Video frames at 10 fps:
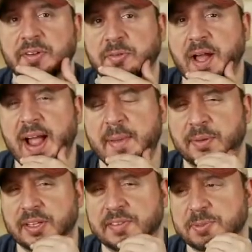Rye, I
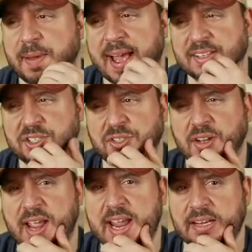believe, is batch
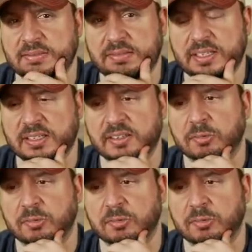eight, the, the